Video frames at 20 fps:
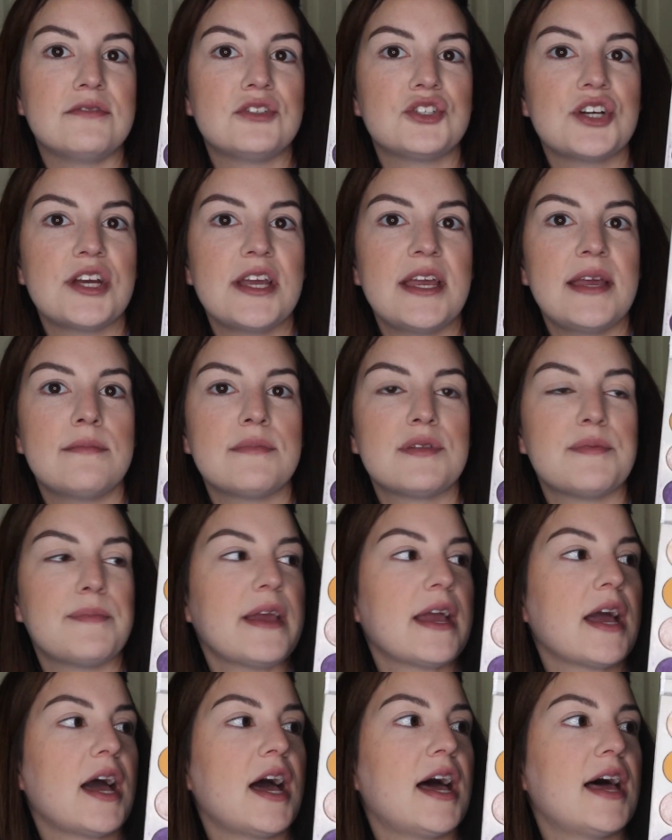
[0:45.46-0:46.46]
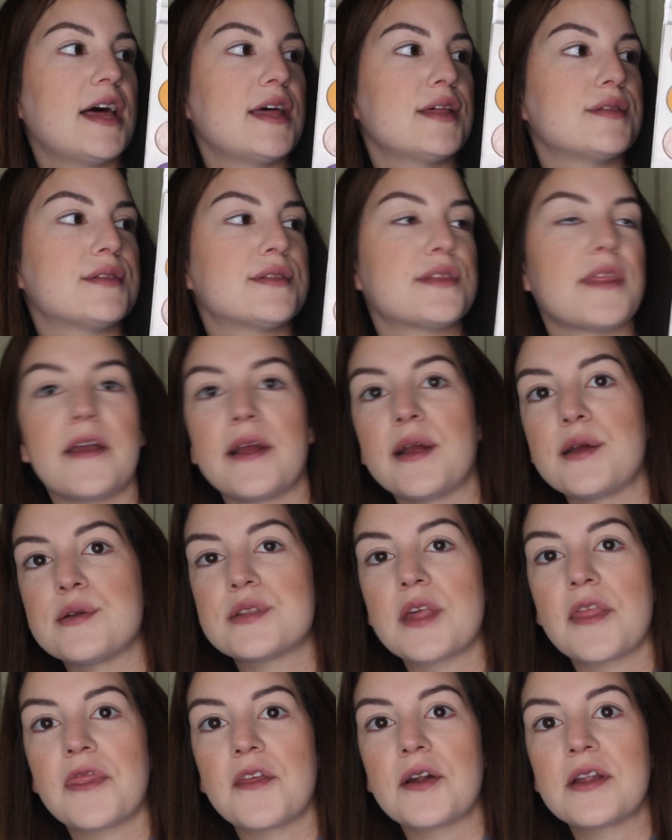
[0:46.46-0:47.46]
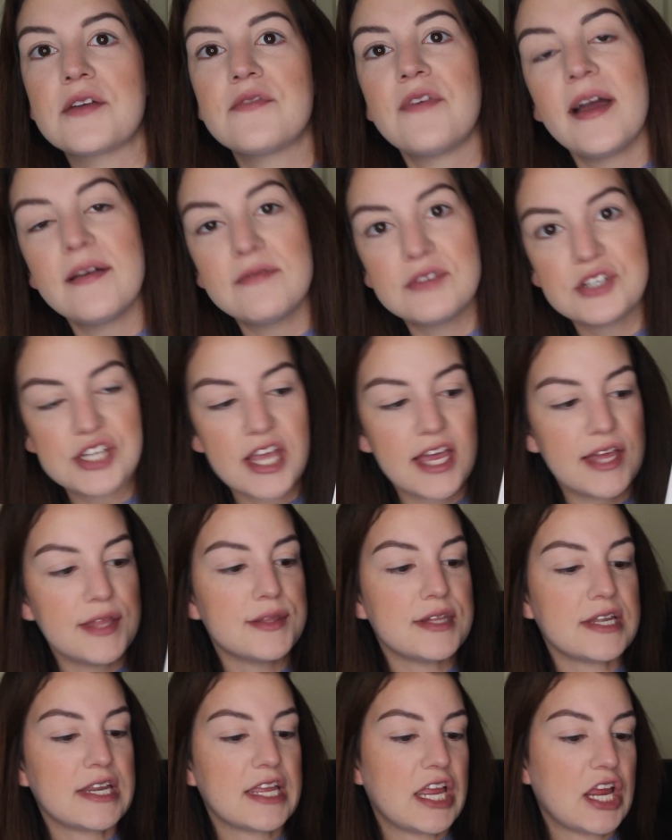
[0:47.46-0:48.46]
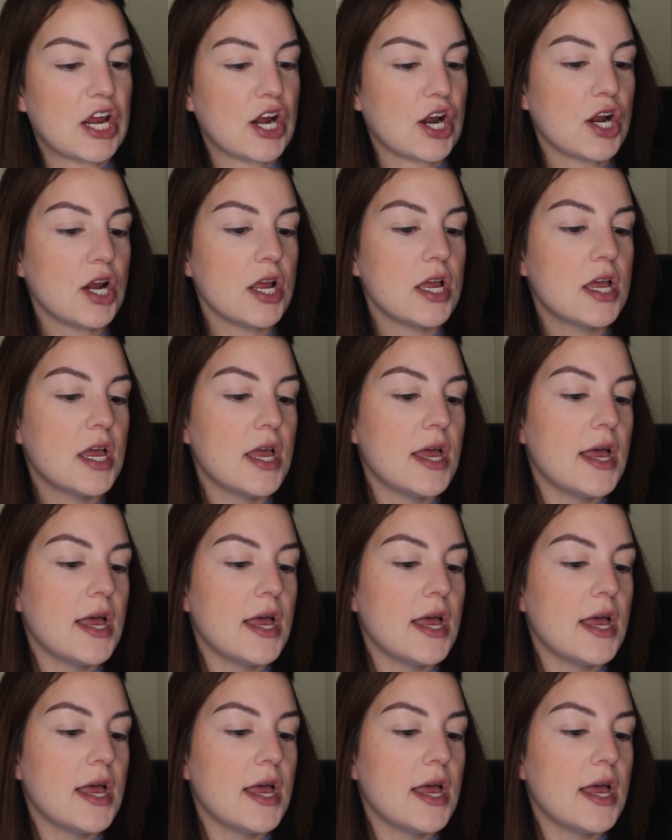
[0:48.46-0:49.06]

Dreams because there's 35 shades in here.